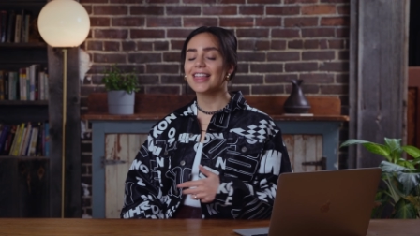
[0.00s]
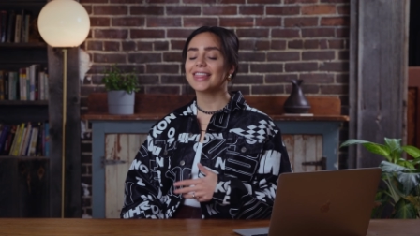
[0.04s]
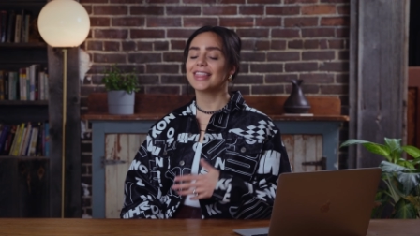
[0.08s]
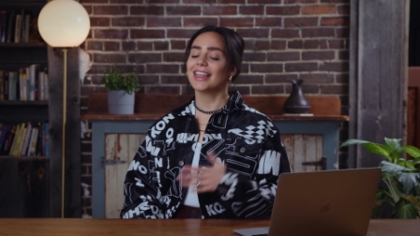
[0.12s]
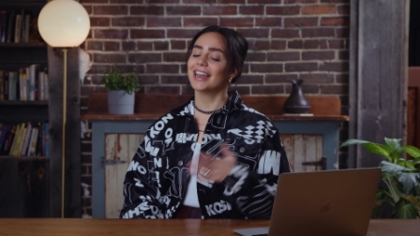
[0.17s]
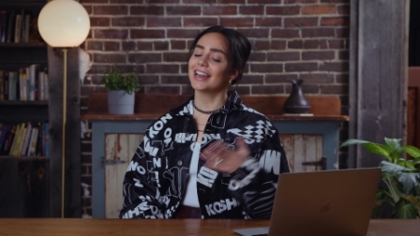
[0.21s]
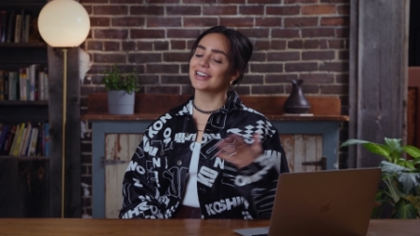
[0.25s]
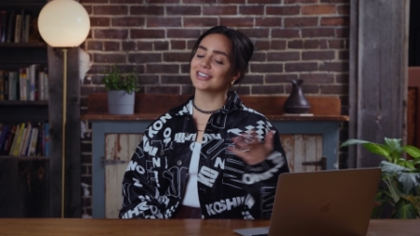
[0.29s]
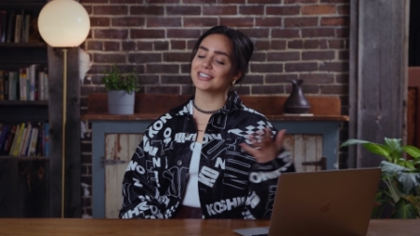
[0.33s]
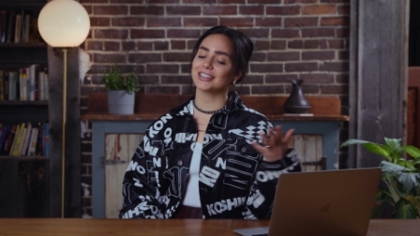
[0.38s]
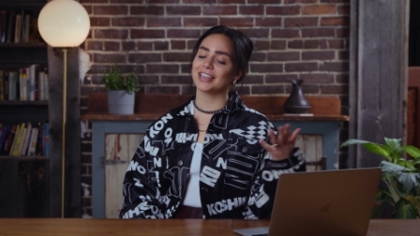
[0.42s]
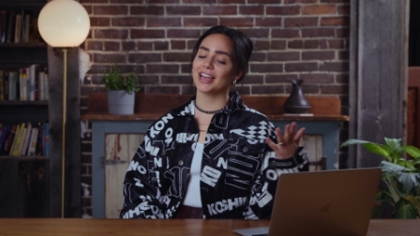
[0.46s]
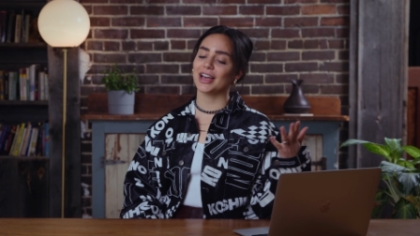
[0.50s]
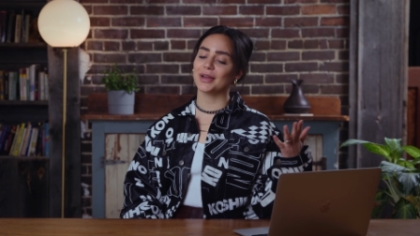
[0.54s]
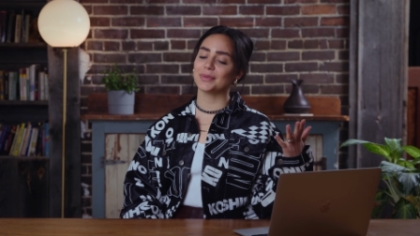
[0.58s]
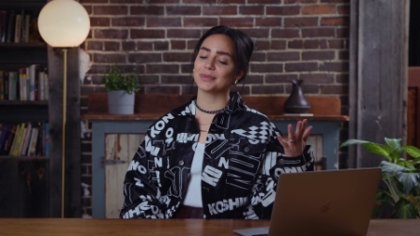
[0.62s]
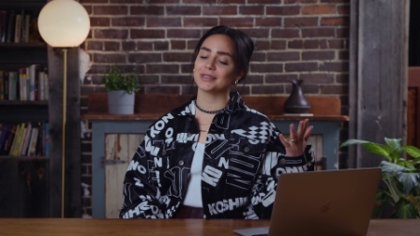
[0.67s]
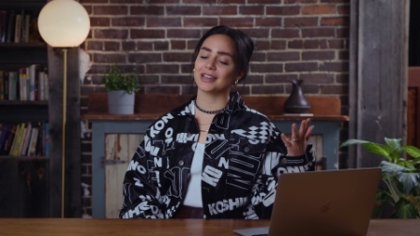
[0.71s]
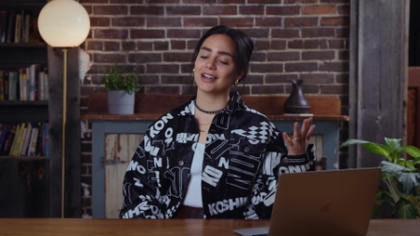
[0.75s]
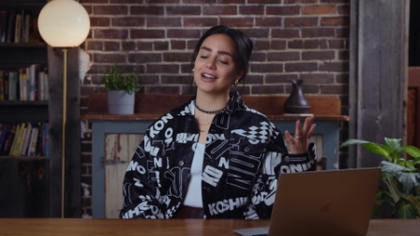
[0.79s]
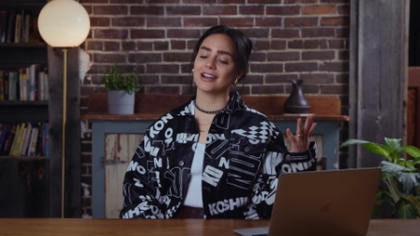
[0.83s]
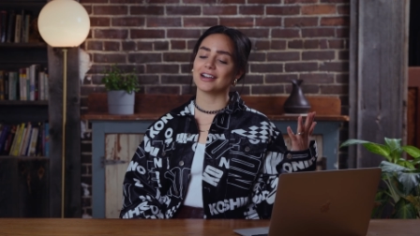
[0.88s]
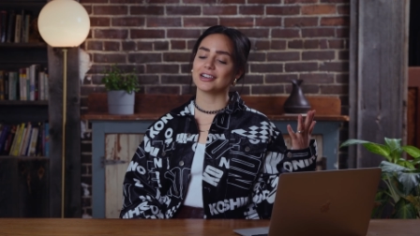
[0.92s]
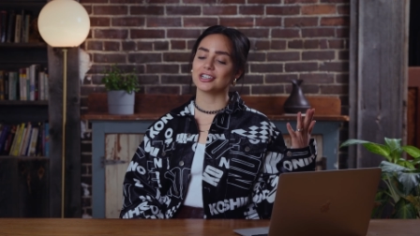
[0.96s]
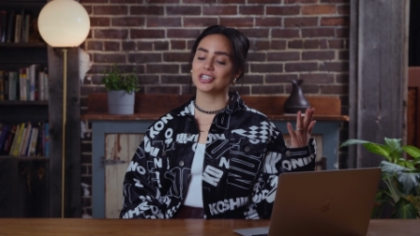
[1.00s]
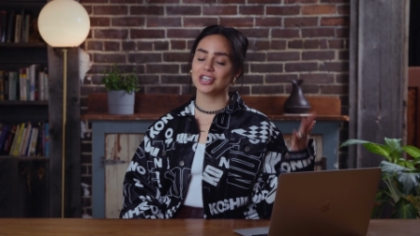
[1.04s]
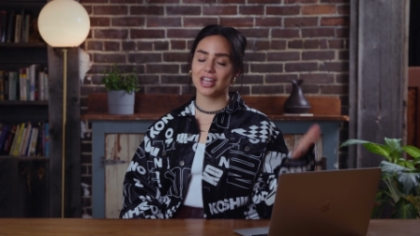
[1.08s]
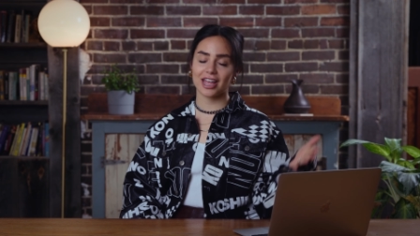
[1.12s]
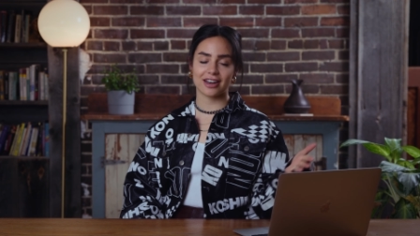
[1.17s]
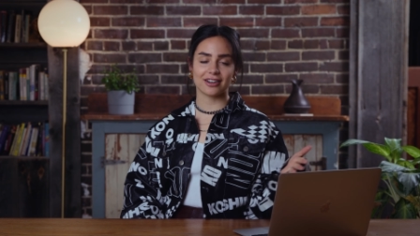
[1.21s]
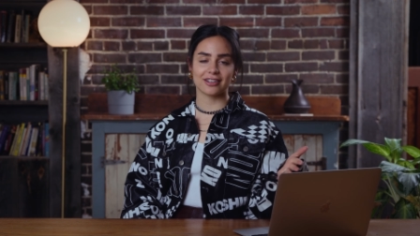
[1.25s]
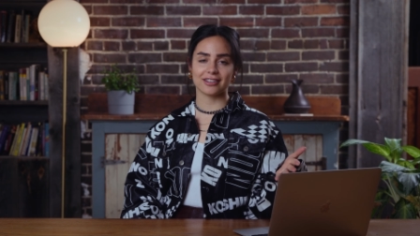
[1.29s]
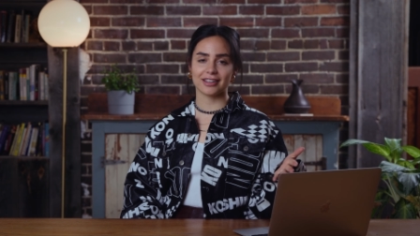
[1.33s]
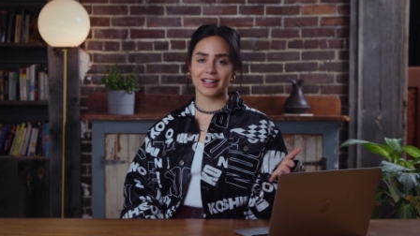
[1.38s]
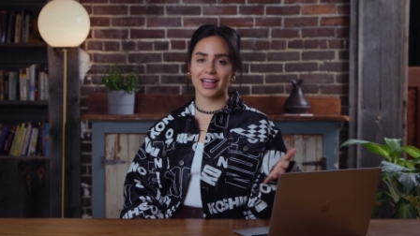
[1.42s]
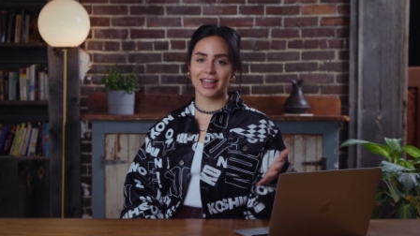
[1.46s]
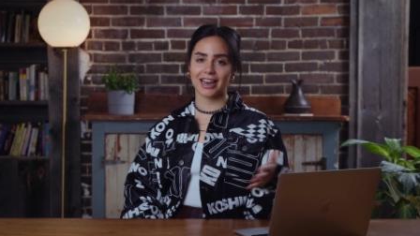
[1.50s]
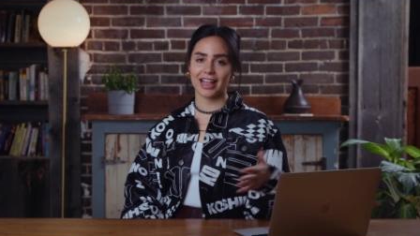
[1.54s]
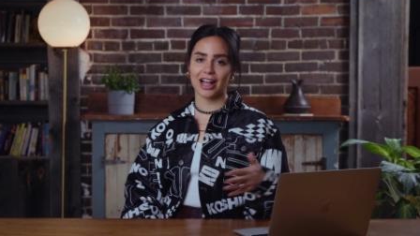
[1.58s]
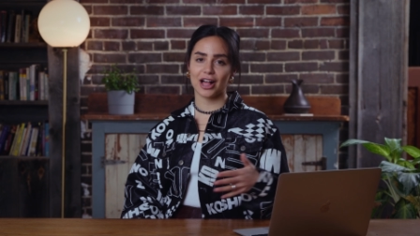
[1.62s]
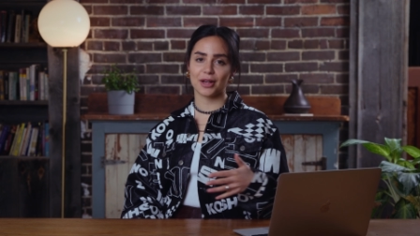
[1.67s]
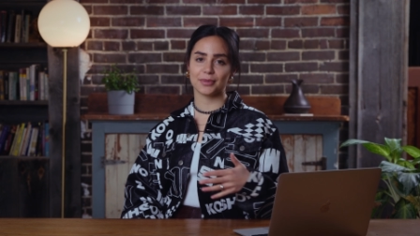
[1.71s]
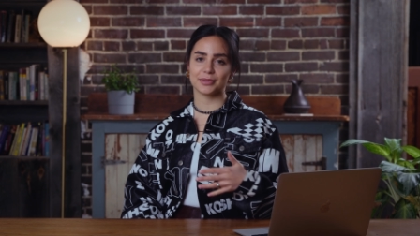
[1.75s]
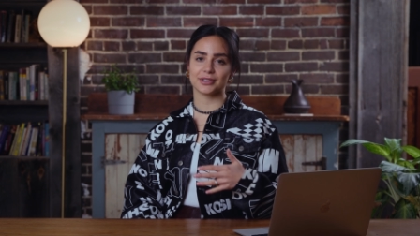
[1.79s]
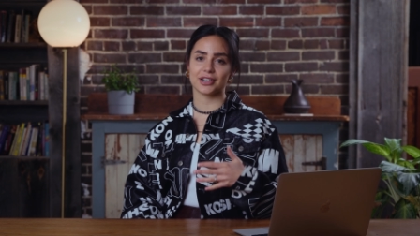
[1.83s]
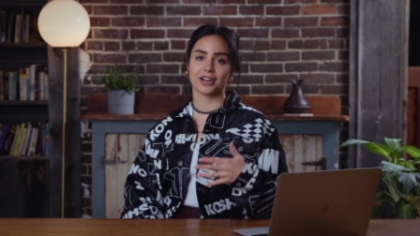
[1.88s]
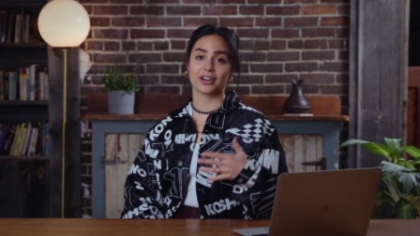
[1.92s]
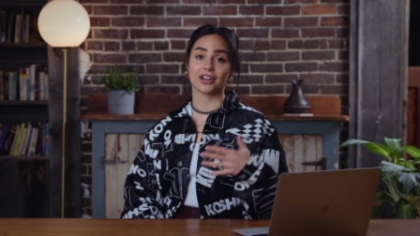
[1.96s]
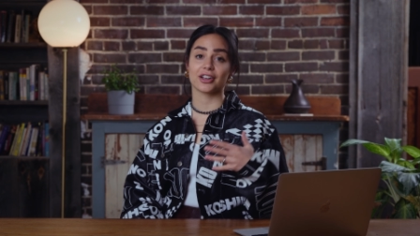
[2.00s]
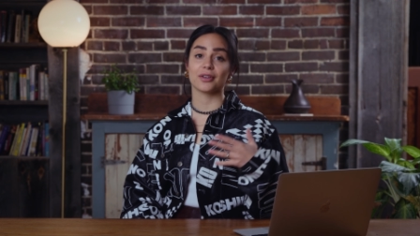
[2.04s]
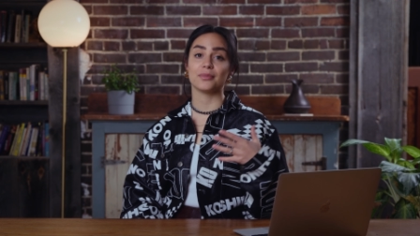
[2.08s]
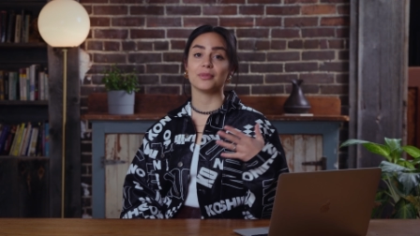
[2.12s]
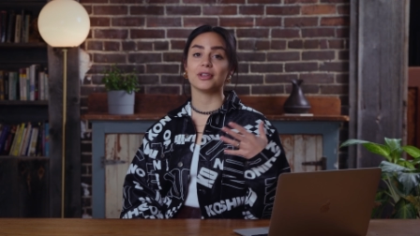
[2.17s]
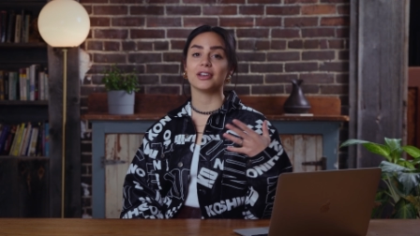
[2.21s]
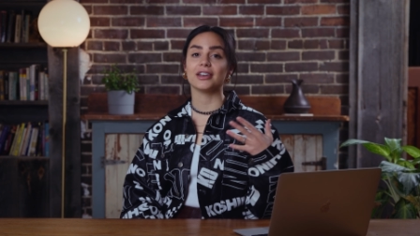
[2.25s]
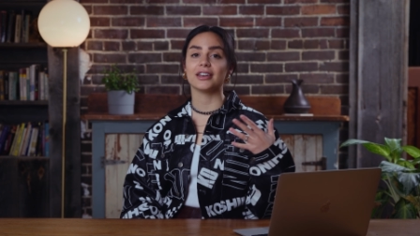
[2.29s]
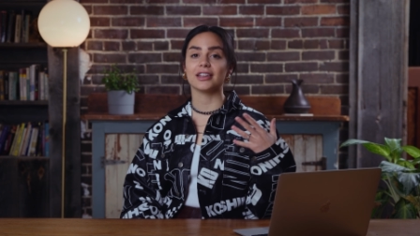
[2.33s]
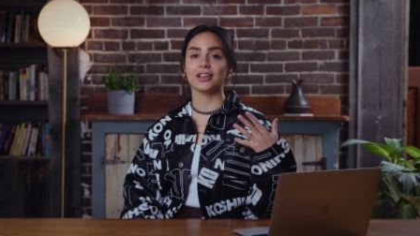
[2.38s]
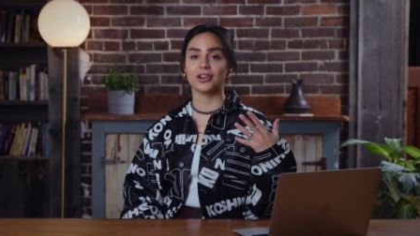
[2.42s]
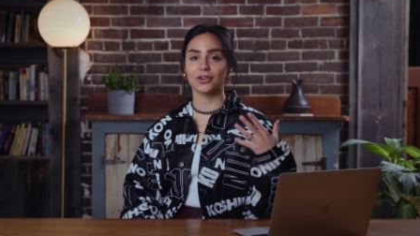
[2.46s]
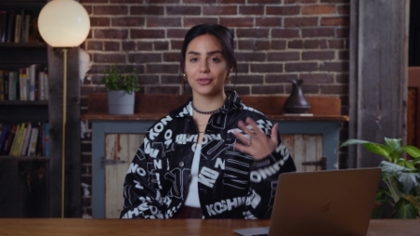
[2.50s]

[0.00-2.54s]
That actually helps our channel and it helps our community